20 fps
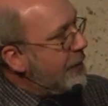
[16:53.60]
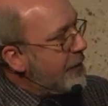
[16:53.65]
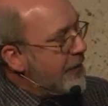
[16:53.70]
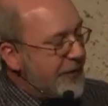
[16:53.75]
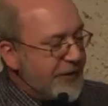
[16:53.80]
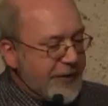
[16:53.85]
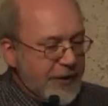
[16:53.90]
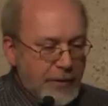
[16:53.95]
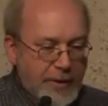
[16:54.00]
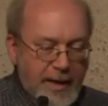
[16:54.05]

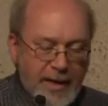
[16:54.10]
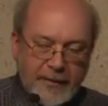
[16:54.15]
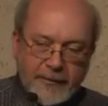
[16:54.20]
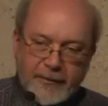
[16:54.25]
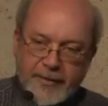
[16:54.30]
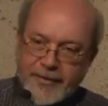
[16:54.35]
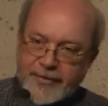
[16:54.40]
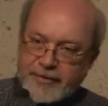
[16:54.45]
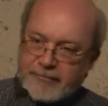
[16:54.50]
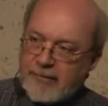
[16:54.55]
also
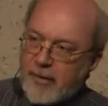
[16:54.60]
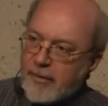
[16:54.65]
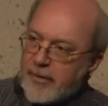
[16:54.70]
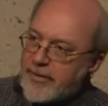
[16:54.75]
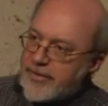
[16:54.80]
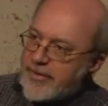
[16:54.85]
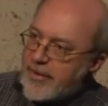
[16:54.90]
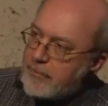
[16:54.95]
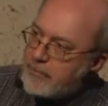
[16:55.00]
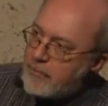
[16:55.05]
have a strong
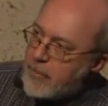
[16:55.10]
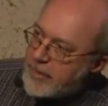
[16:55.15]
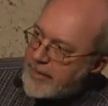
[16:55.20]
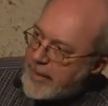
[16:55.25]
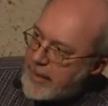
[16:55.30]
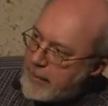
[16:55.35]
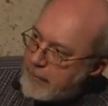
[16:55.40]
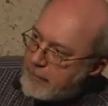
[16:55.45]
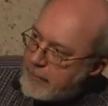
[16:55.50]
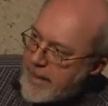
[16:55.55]

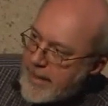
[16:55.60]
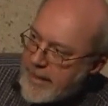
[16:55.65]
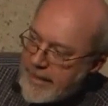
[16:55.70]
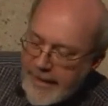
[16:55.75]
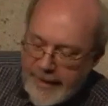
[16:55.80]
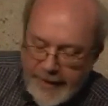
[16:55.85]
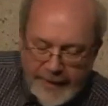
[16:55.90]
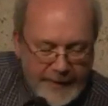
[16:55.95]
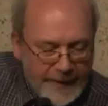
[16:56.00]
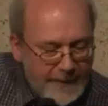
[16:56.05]
symbolic
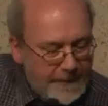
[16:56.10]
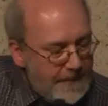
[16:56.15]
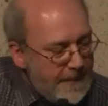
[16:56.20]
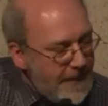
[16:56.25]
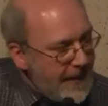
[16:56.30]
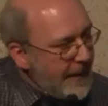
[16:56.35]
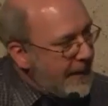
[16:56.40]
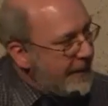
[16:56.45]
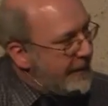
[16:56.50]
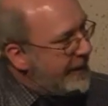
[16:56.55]
meaning.
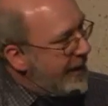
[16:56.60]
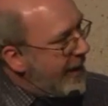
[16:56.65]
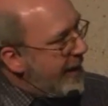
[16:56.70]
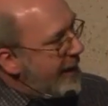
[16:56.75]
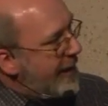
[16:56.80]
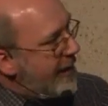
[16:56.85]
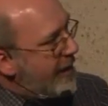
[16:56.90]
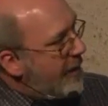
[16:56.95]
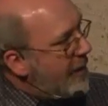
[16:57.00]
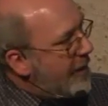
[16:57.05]

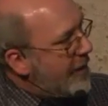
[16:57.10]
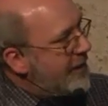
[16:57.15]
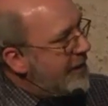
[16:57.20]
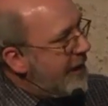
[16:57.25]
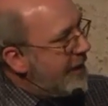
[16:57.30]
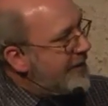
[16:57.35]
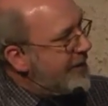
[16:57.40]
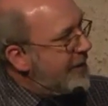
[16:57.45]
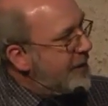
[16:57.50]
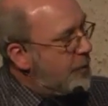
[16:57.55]
They are
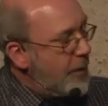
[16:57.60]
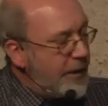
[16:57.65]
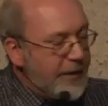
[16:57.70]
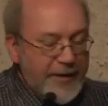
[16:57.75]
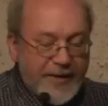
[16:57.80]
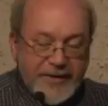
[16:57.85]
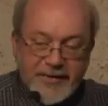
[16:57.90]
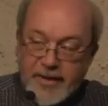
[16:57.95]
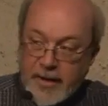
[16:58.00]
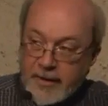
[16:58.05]
connected
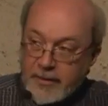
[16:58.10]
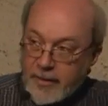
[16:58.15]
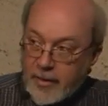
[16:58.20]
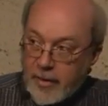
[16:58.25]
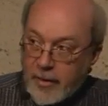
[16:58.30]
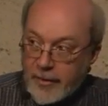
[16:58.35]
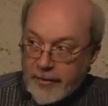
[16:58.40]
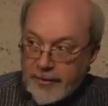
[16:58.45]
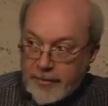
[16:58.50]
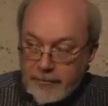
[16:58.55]
with the sun
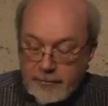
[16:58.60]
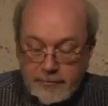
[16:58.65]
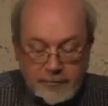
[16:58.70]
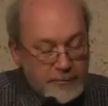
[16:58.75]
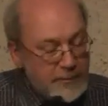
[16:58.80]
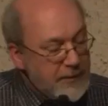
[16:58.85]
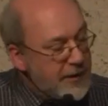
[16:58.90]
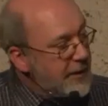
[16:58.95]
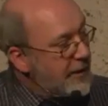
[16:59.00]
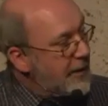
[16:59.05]
god.
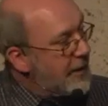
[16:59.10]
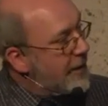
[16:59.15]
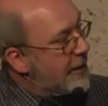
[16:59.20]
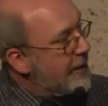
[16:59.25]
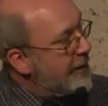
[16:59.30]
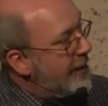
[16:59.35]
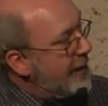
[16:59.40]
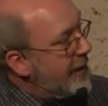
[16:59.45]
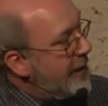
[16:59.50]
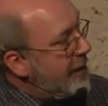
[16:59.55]

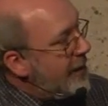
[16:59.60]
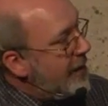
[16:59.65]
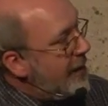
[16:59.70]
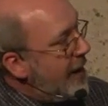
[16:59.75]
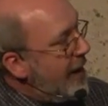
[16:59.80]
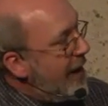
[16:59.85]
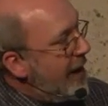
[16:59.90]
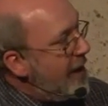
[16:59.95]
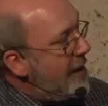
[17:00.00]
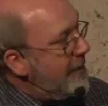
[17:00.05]

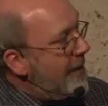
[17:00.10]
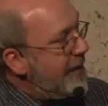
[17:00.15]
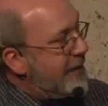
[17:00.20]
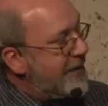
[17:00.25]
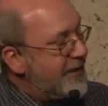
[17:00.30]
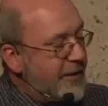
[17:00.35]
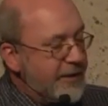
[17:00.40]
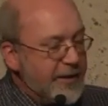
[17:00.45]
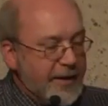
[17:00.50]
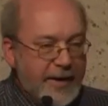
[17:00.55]
The aim
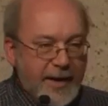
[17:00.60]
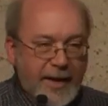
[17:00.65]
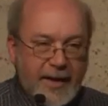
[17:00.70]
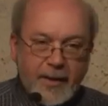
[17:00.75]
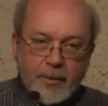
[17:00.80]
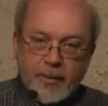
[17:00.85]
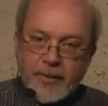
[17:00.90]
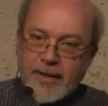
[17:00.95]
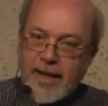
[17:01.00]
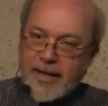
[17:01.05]
is that the
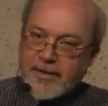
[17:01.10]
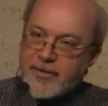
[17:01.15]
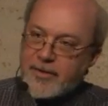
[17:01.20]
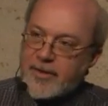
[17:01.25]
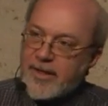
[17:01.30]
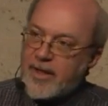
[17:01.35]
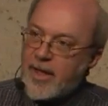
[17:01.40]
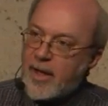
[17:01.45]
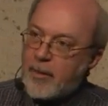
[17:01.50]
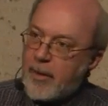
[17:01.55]
king would
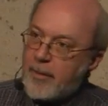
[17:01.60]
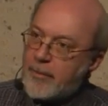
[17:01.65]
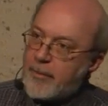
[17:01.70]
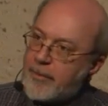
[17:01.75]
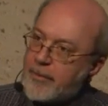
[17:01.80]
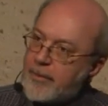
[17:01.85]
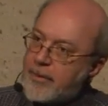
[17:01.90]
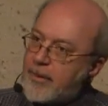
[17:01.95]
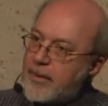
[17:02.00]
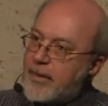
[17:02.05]
actually go
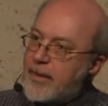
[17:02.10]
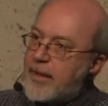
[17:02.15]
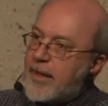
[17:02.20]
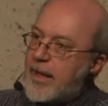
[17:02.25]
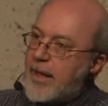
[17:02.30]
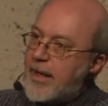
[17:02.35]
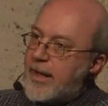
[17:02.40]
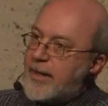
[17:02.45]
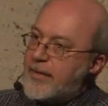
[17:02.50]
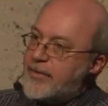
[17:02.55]

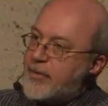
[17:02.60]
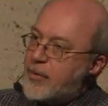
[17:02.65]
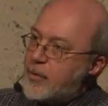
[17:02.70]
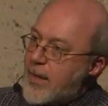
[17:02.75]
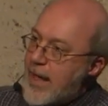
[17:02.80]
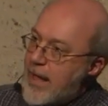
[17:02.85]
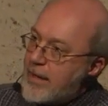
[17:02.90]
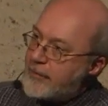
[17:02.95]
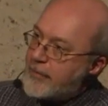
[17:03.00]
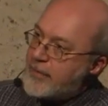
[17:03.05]
up to
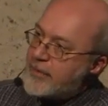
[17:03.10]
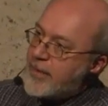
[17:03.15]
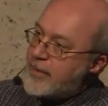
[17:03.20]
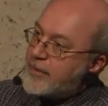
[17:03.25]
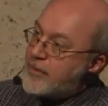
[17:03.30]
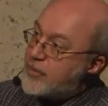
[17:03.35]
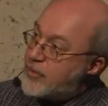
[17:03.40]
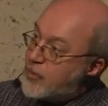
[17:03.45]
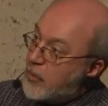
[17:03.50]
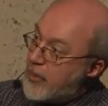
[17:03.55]
heaven
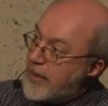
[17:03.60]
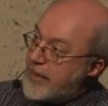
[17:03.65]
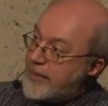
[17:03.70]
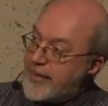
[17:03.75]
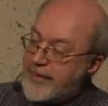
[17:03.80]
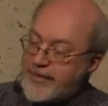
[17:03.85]
and join